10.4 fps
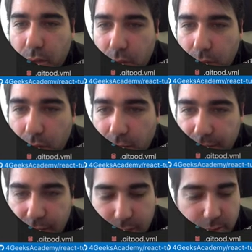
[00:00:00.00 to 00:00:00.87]
like
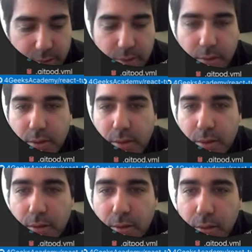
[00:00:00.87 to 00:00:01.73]
this,
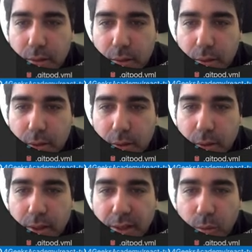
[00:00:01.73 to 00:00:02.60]

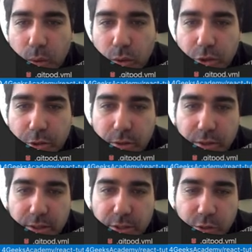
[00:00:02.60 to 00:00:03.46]
in quotes, because
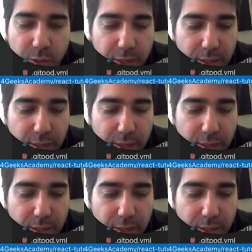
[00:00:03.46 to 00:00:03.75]
it's a string.